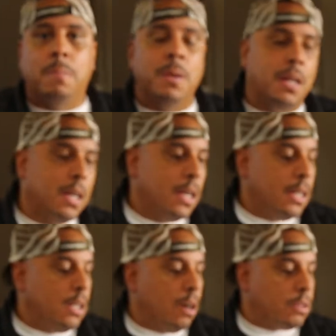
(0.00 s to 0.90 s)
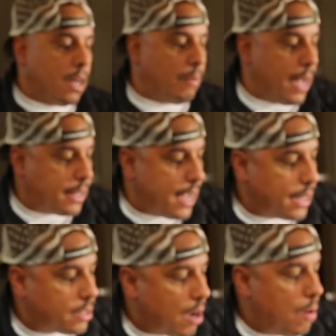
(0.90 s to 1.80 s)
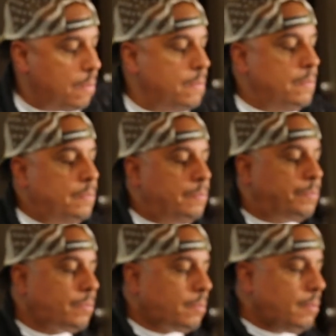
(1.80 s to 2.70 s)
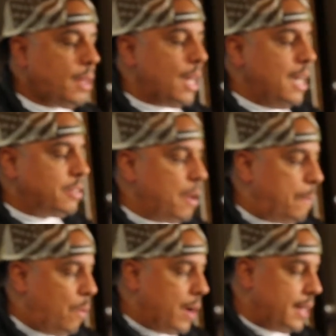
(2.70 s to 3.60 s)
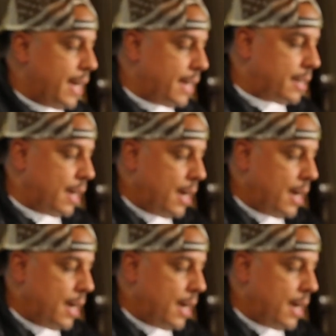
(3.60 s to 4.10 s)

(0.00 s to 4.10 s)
and, stuff like that. So it's important that,